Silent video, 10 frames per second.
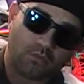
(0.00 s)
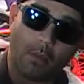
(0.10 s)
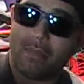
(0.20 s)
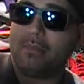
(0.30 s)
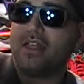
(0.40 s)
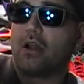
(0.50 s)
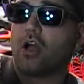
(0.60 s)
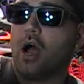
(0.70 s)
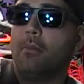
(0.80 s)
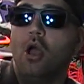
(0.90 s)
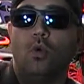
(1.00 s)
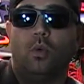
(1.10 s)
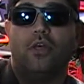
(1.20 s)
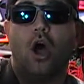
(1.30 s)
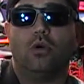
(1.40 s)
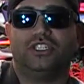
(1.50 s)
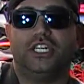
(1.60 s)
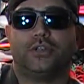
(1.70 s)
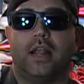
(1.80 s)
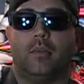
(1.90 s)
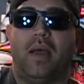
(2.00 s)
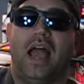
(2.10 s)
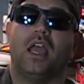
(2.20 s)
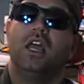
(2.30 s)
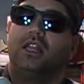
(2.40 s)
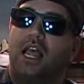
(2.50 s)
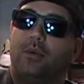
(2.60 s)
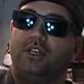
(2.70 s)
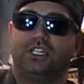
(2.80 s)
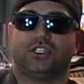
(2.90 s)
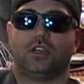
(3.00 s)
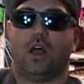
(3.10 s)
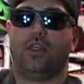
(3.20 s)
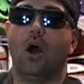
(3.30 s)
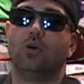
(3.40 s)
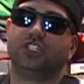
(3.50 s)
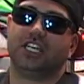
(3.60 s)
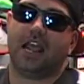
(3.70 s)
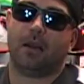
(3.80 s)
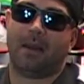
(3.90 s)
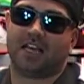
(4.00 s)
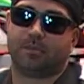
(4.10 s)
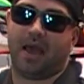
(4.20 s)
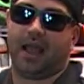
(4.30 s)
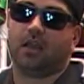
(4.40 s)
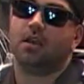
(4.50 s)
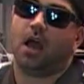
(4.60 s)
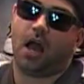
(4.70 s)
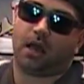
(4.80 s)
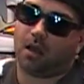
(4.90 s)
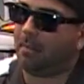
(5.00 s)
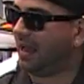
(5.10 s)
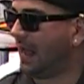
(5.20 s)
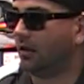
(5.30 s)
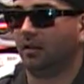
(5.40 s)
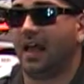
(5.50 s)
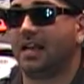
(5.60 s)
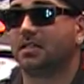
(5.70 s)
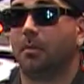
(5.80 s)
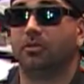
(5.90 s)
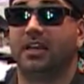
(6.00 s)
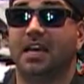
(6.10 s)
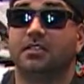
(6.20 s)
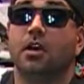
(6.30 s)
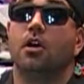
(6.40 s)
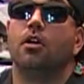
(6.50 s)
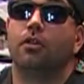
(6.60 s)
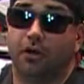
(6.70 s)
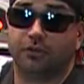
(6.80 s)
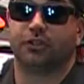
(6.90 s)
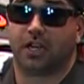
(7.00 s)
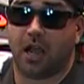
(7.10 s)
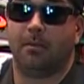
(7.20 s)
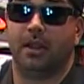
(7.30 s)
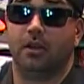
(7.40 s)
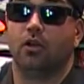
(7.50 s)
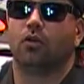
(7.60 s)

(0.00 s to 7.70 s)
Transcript: Maybe that'll come with an OG trainer pack, like we just saw the OG Air Max pack come back out in the last couple days. Those are coming.